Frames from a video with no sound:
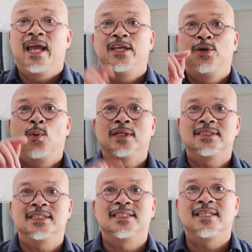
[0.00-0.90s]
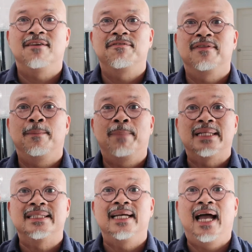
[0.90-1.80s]
You want to stuff the
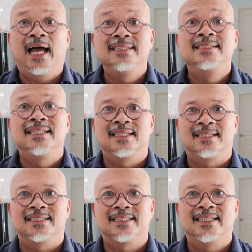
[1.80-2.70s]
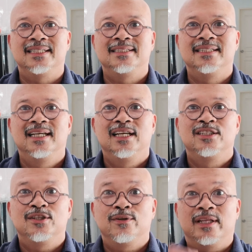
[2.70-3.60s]
butter under the skin
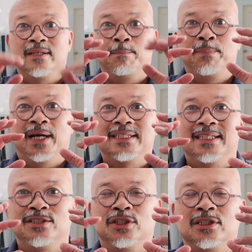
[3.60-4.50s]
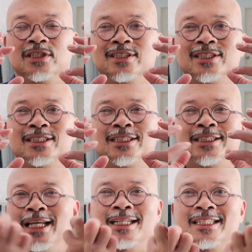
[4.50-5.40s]
so that the butter just
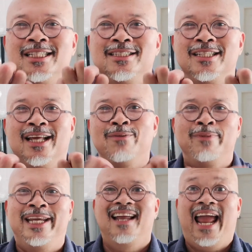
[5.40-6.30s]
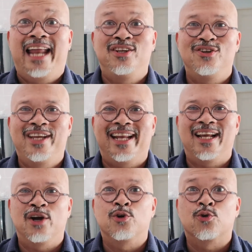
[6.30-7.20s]
sucks into that meat and you
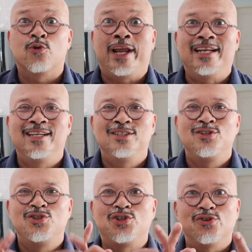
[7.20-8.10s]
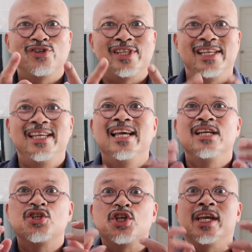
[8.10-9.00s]
get a great juicy
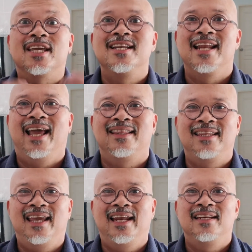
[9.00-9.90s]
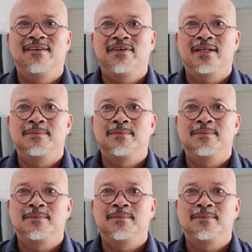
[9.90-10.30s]
chicken at the end of it.